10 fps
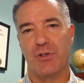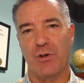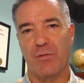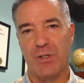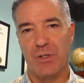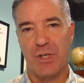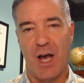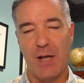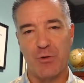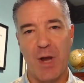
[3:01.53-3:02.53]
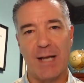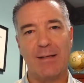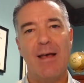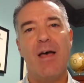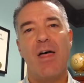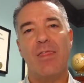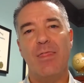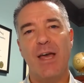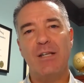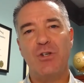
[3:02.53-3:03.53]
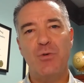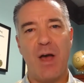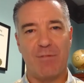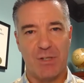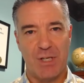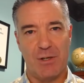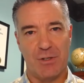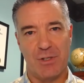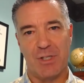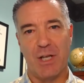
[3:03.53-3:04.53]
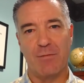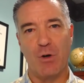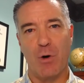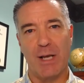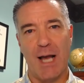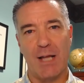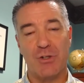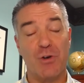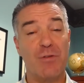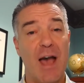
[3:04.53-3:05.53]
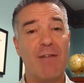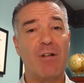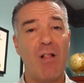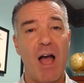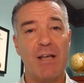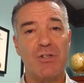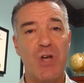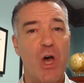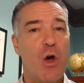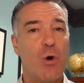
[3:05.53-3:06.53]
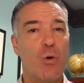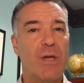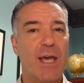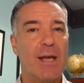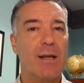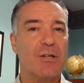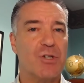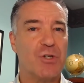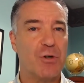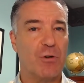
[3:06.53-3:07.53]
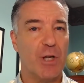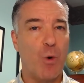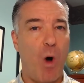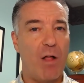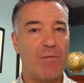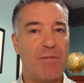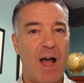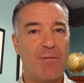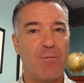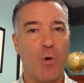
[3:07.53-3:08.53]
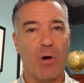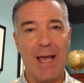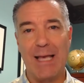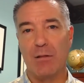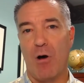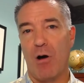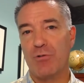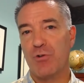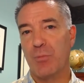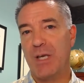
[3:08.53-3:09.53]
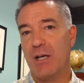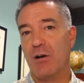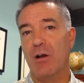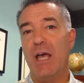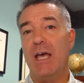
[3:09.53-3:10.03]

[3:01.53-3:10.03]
services contract. They too have a sales incentive going on. So if you have clients who can't necessarily qualify for a long-term care